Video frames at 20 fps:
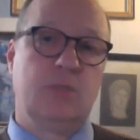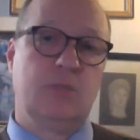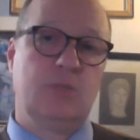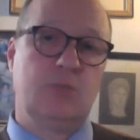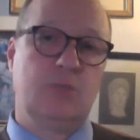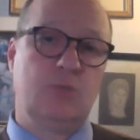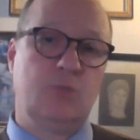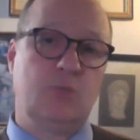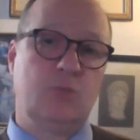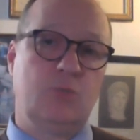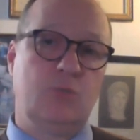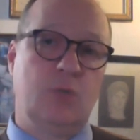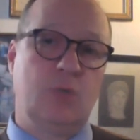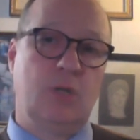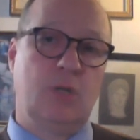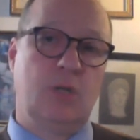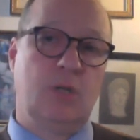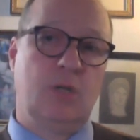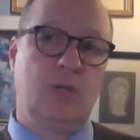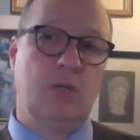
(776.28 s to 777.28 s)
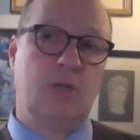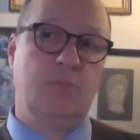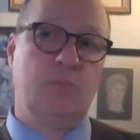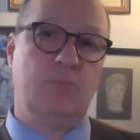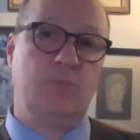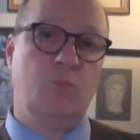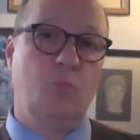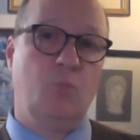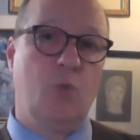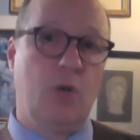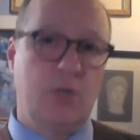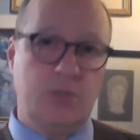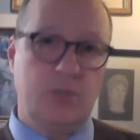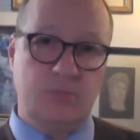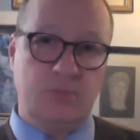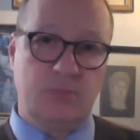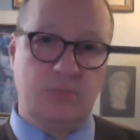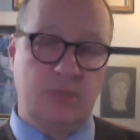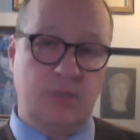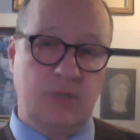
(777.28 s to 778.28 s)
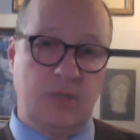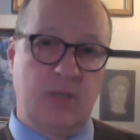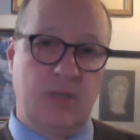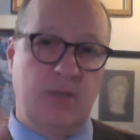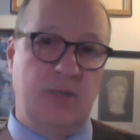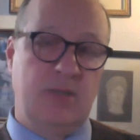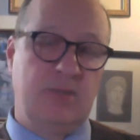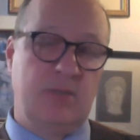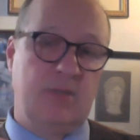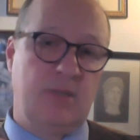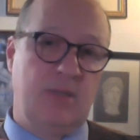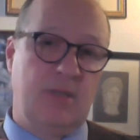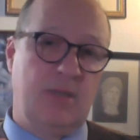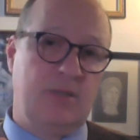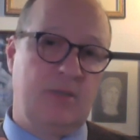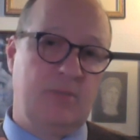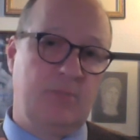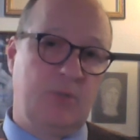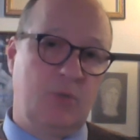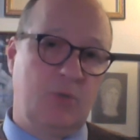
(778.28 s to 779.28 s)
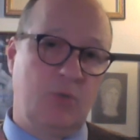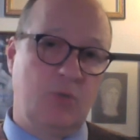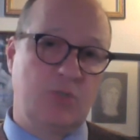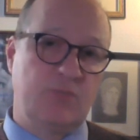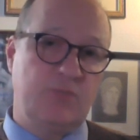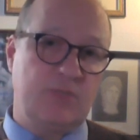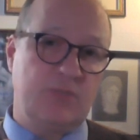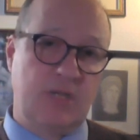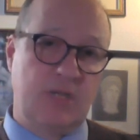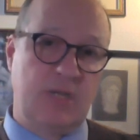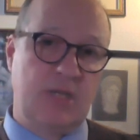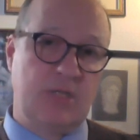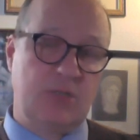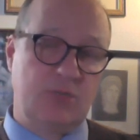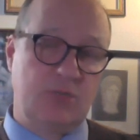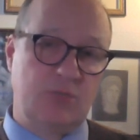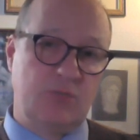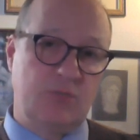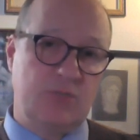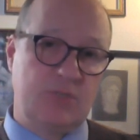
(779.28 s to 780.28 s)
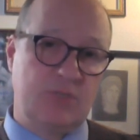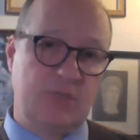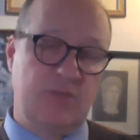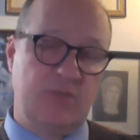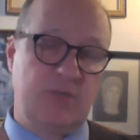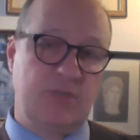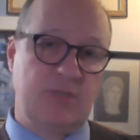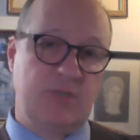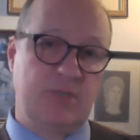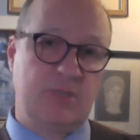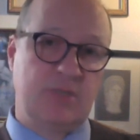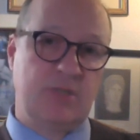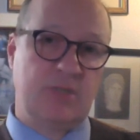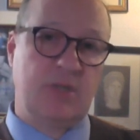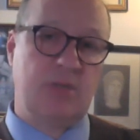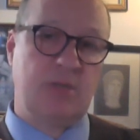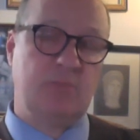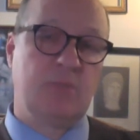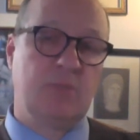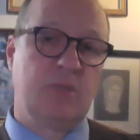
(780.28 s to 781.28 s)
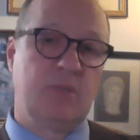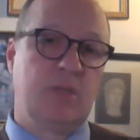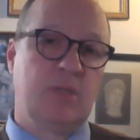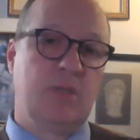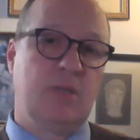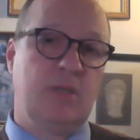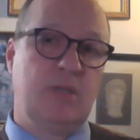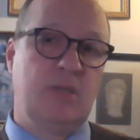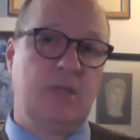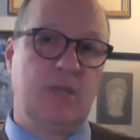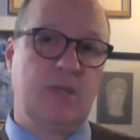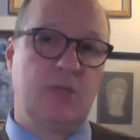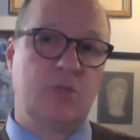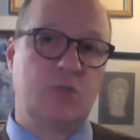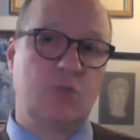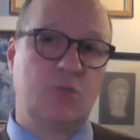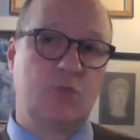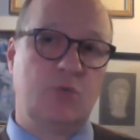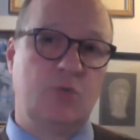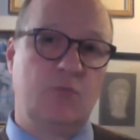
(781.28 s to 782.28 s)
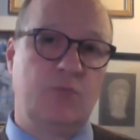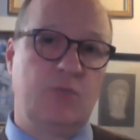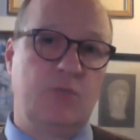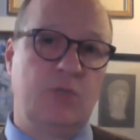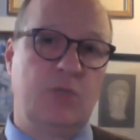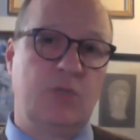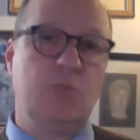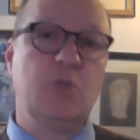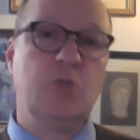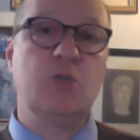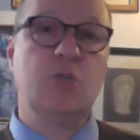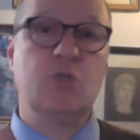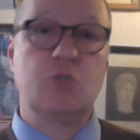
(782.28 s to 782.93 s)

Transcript: to um, one, and then because of his age, he was over seventy at the time he had to serve in community